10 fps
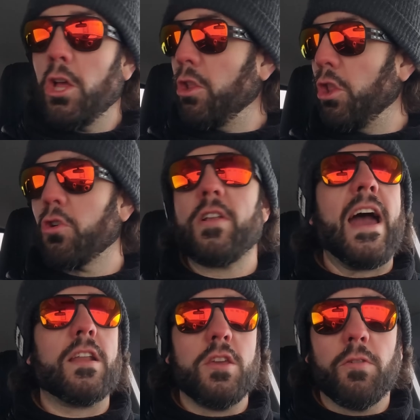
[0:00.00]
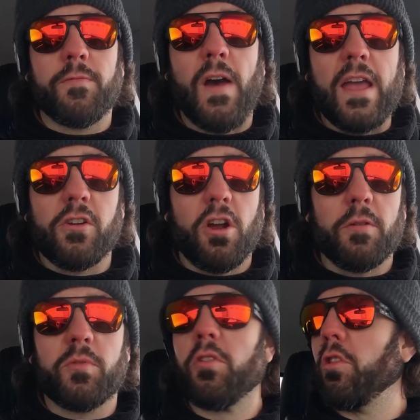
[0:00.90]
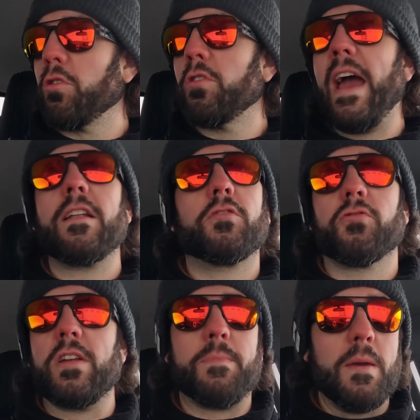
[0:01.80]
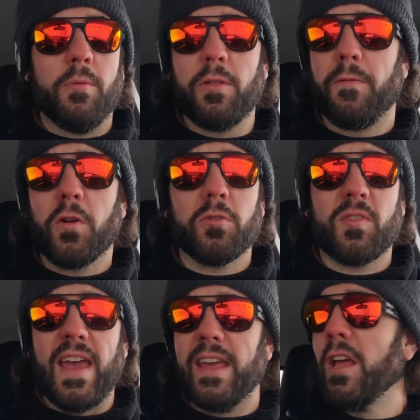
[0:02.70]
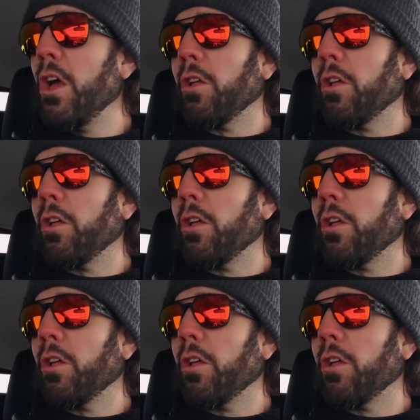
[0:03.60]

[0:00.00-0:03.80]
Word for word: learn how to use firearms, learn how to treat people with first aid,